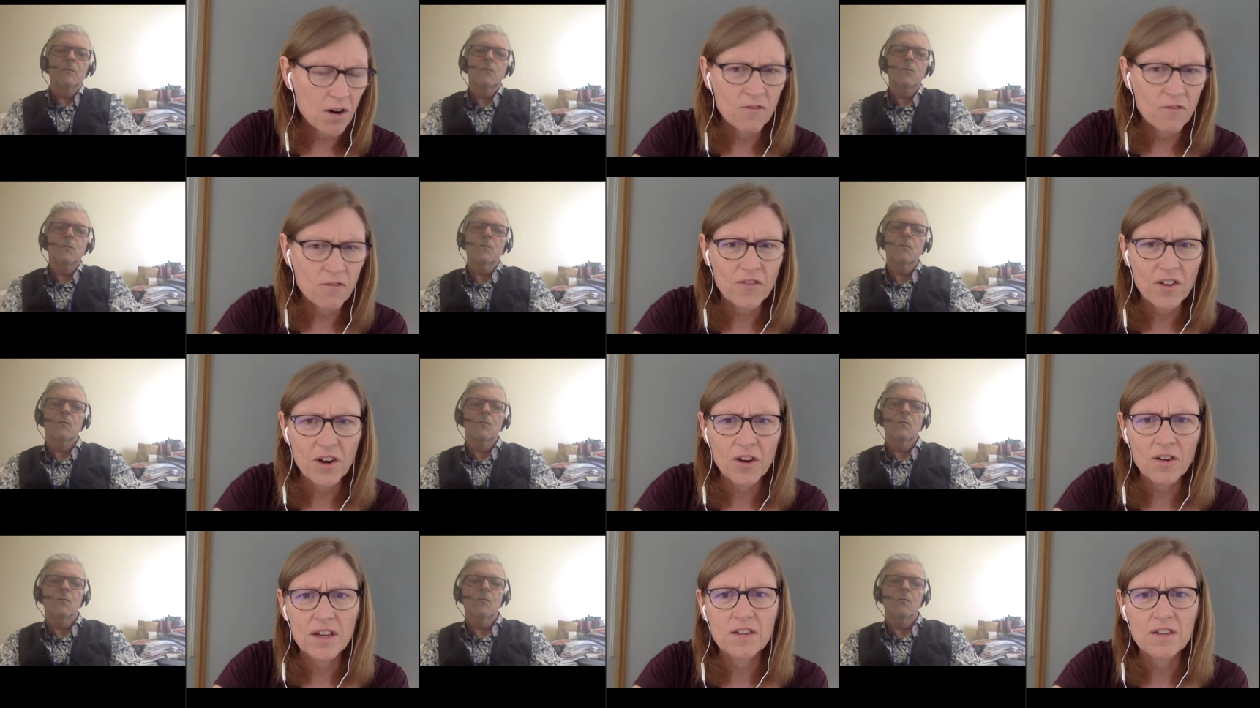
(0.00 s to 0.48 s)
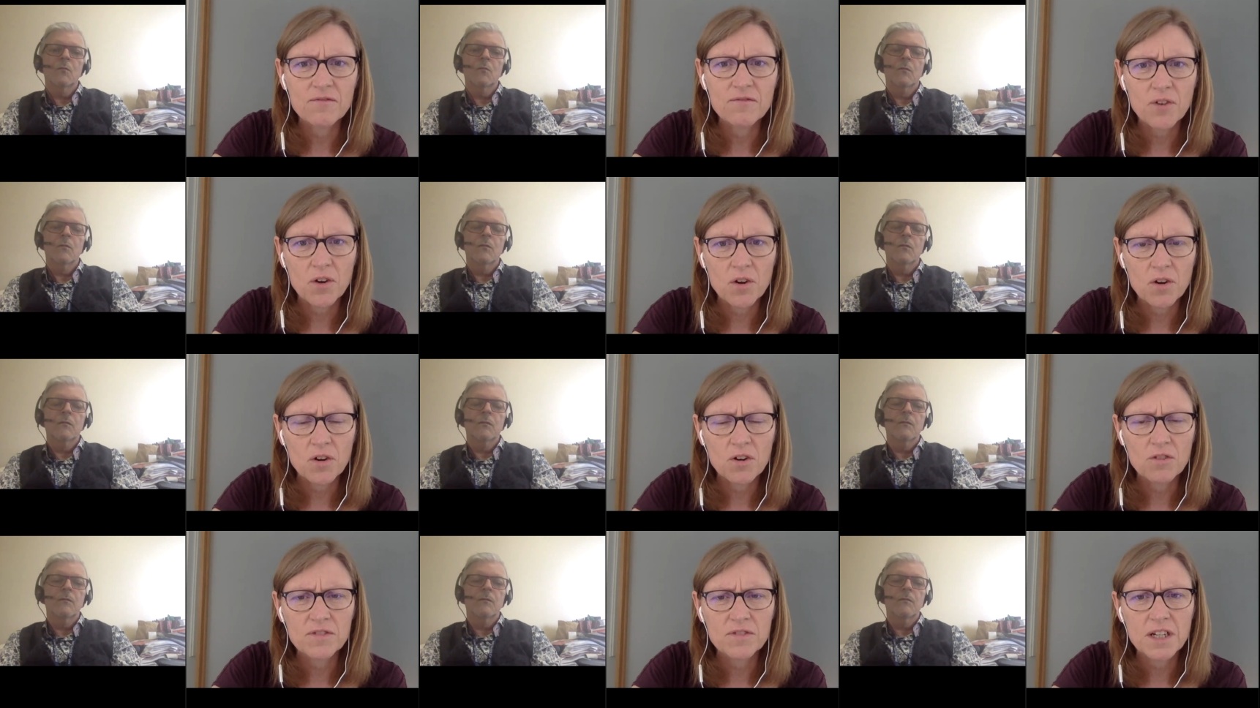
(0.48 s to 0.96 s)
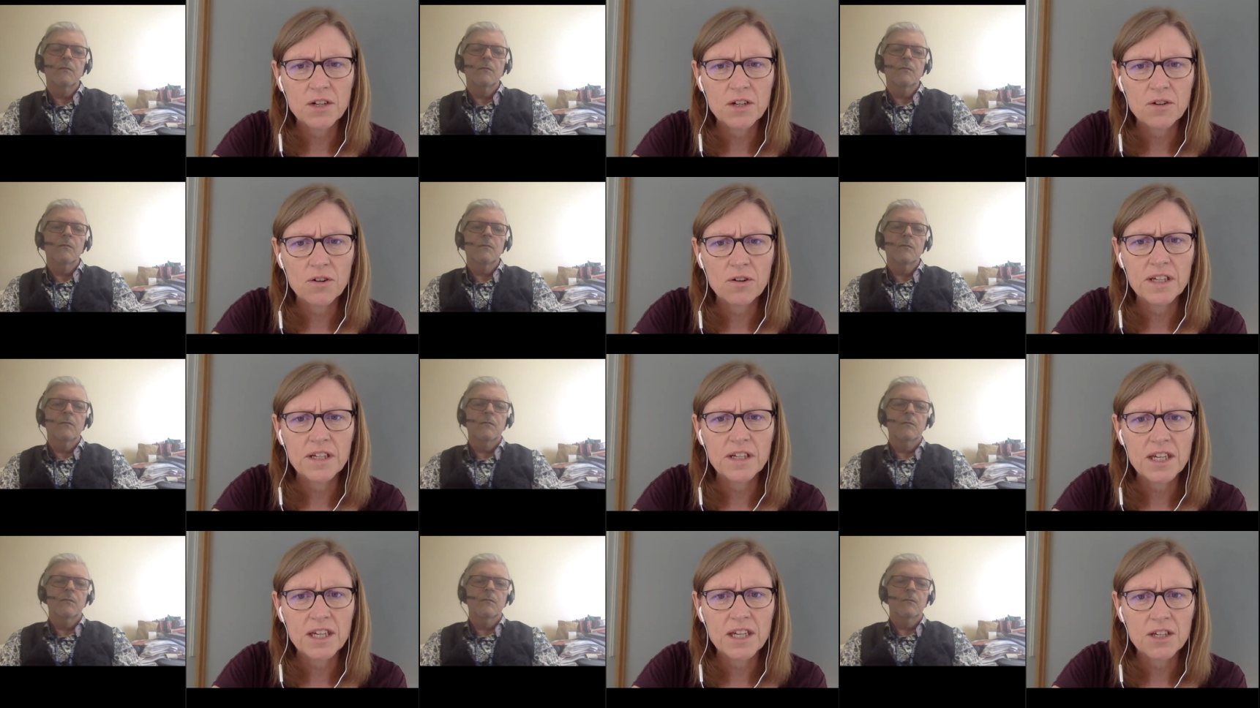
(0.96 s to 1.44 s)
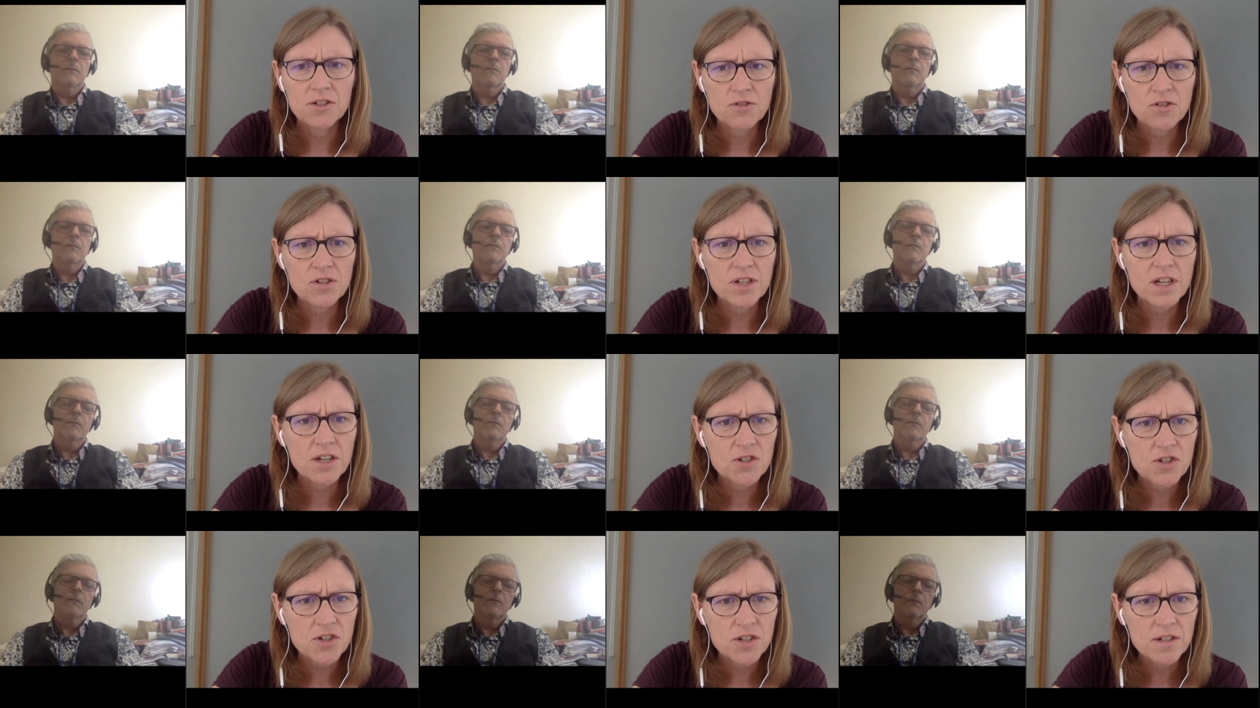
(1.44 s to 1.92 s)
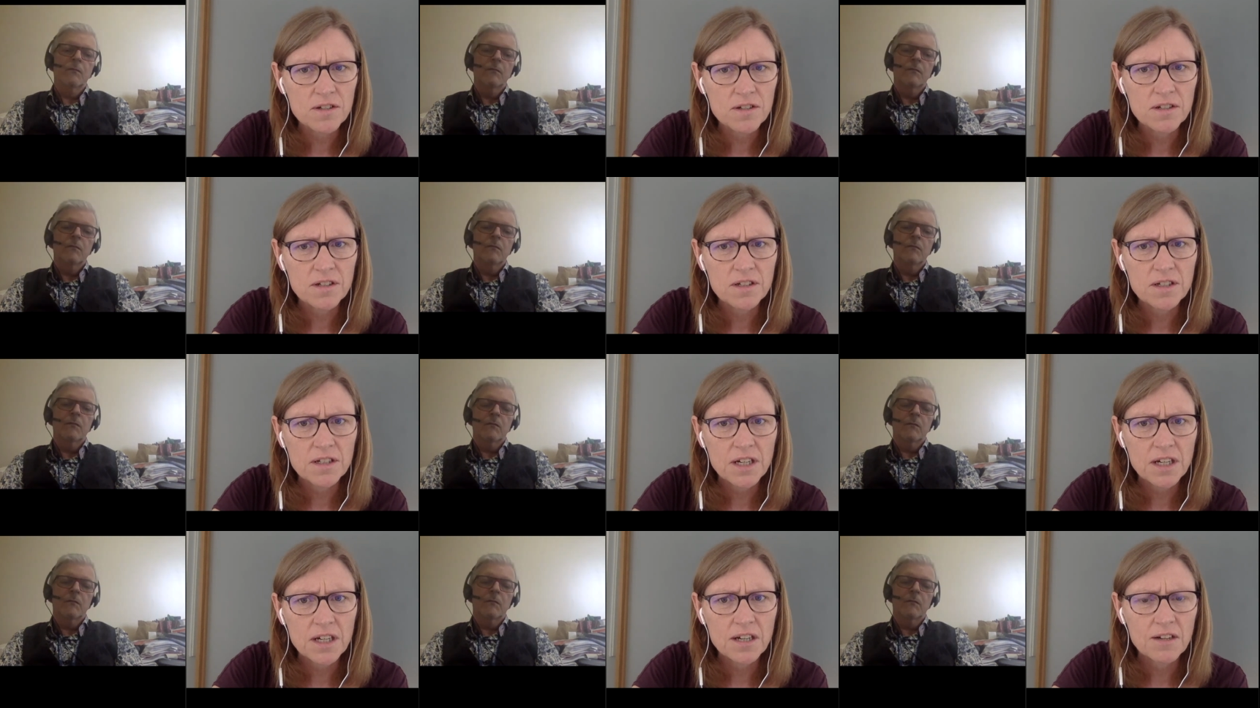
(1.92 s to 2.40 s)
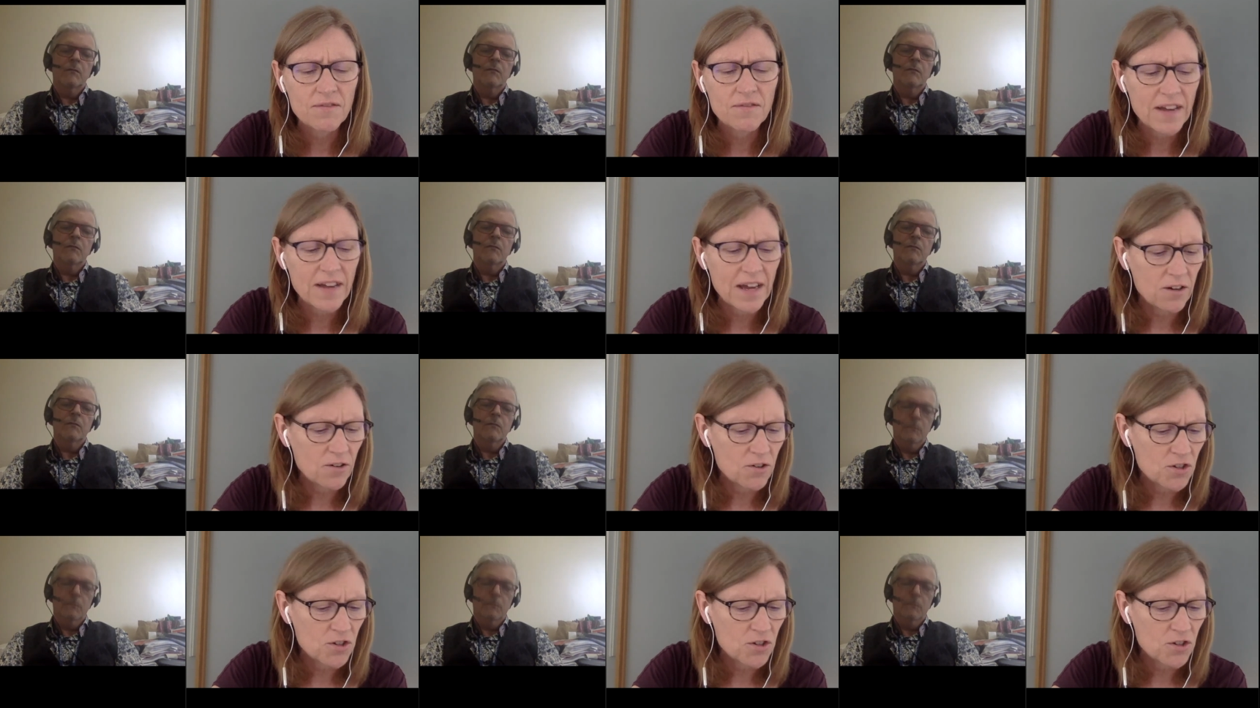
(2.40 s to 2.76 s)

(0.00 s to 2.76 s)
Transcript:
Speaker 1: are very involved in early introduction of mm-hmm.